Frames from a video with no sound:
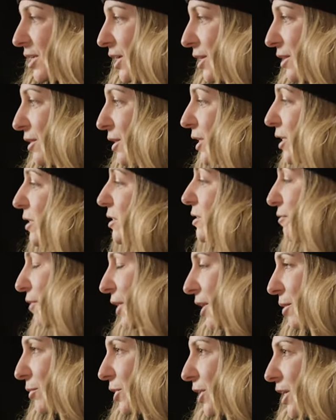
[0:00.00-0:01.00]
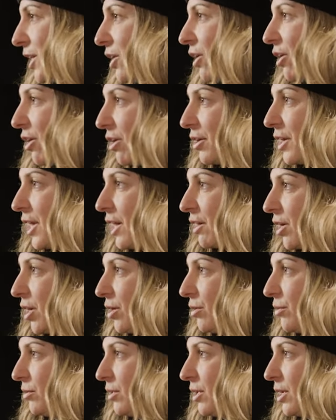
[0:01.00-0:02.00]
in this family are
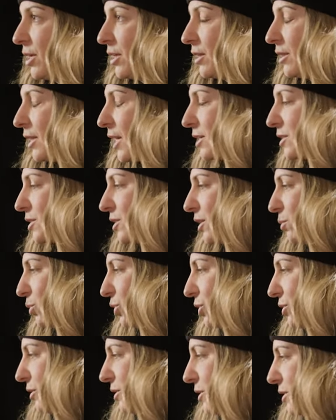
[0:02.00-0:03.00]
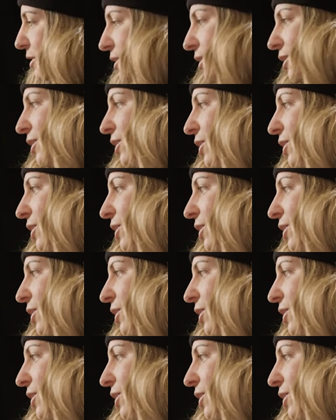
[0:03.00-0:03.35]
narrow lasted boots,